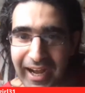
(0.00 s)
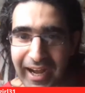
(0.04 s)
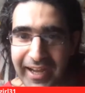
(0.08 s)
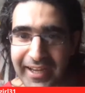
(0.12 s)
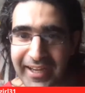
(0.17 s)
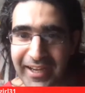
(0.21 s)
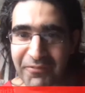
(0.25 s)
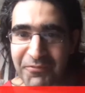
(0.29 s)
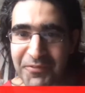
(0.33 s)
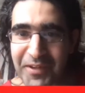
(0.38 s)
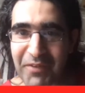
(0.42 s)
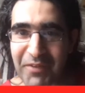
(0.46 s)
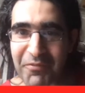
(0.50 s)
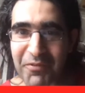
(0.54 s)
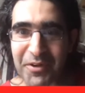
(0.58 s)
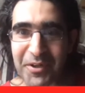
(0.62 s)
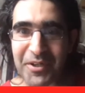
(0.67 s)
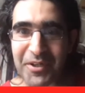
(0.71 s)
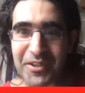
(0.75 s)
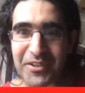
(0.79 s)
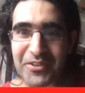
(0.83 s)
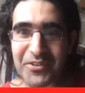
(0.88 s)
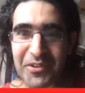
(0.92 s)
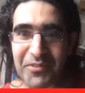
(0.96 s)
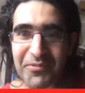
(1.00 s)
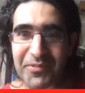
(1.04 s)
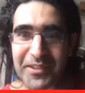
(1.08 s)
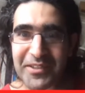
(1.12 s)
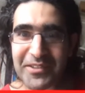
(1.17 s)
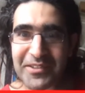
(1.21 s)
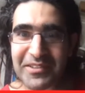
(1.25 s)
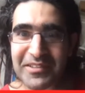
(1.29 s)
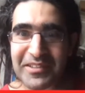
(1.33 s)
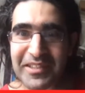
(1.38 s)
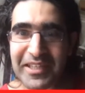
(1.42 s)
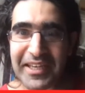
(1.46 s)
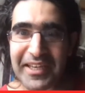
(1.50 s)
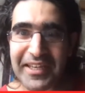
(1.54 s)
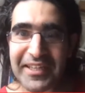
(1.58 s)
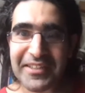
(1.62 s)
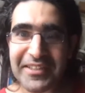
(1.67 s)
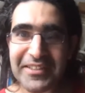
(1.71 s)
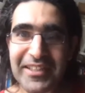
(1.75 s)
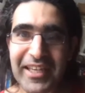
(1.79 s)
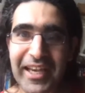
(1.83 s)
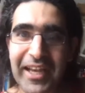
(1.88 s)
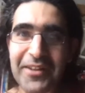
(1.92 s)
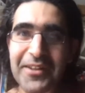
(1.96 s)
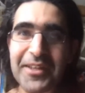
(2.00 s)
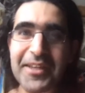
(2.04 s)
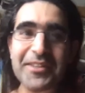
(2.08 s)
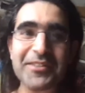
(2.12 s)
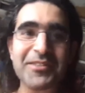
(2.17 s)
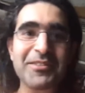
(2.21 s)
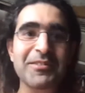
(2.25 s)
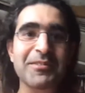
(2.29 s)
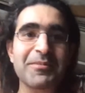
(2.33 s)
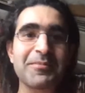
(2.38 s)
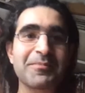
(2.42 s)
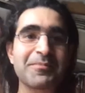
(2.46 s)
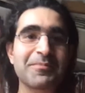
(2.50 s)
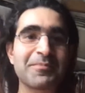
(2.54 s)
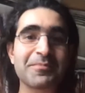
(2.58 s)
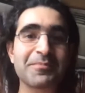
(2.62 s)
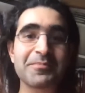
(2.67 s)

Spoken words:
I have never heard of it, says Alex.